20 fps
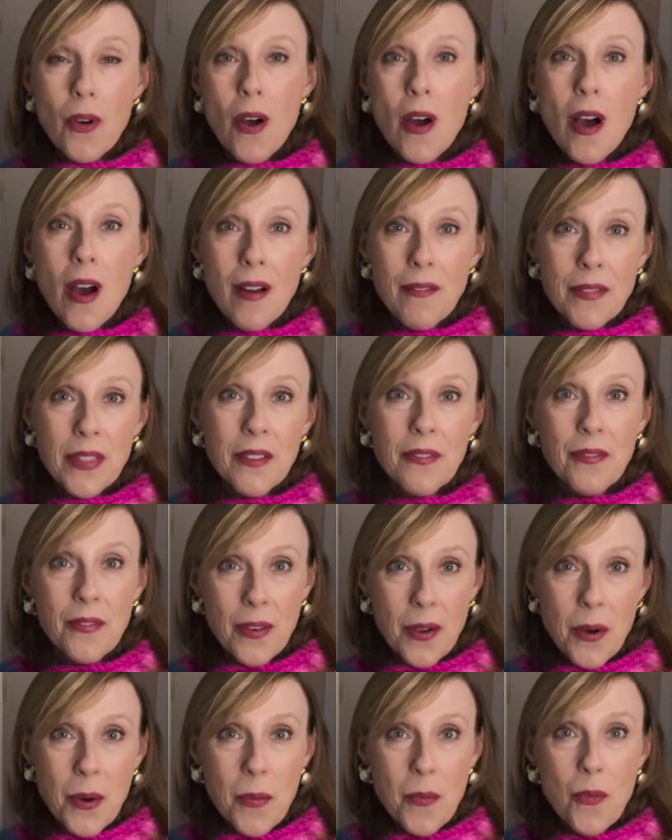of the
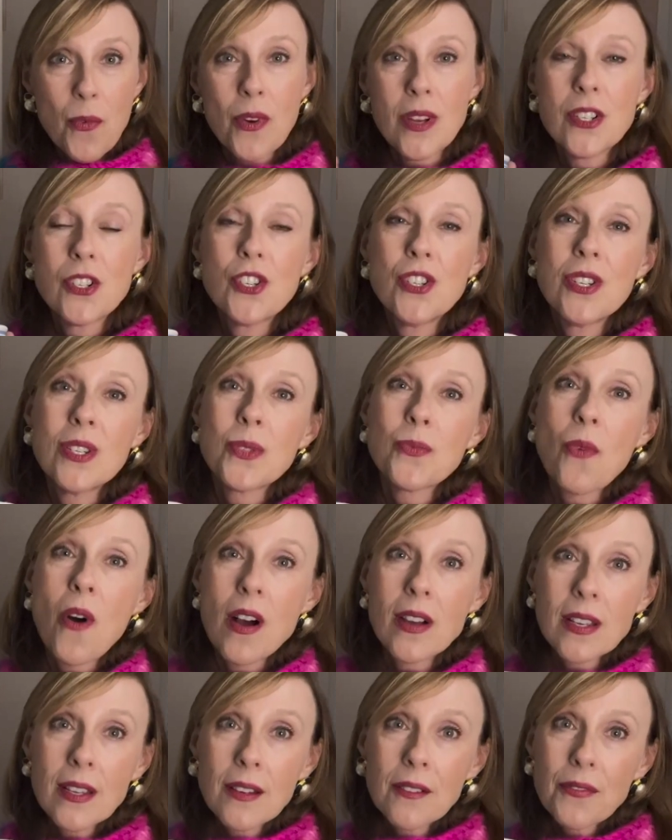film when she's
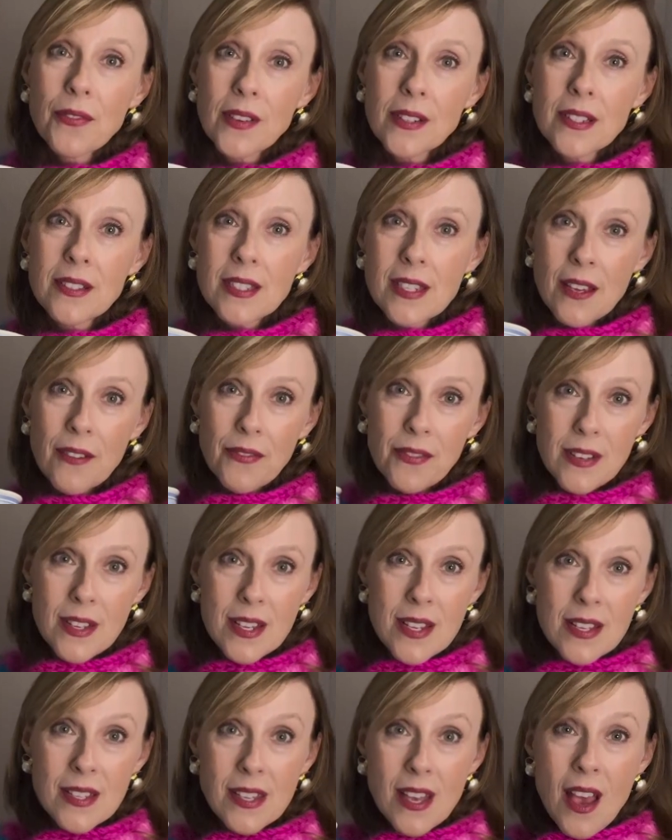walking in front of
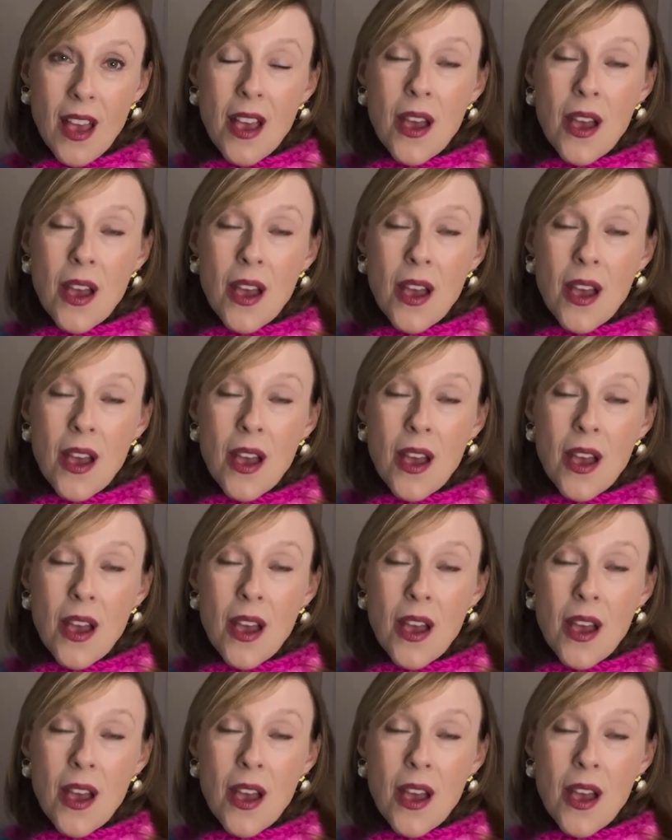Tiffany's